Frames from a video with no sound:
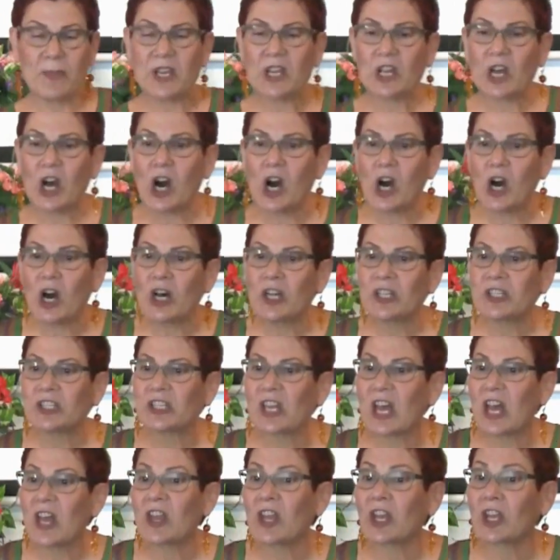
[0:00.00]

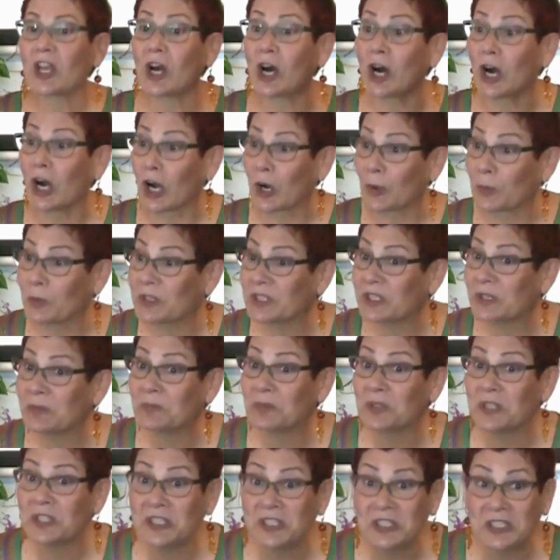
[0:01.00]
because the car was
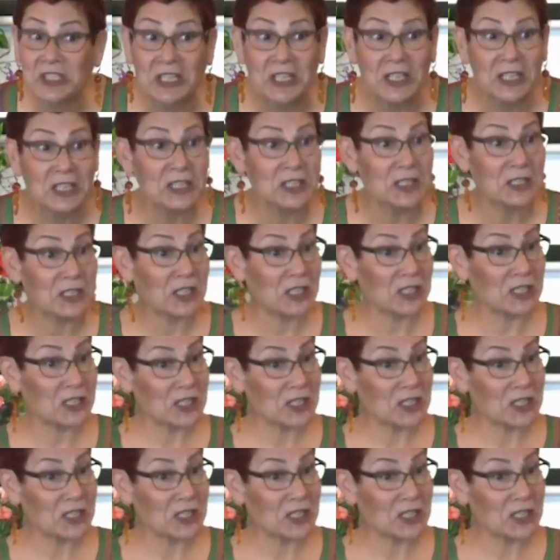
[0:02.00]
in pristine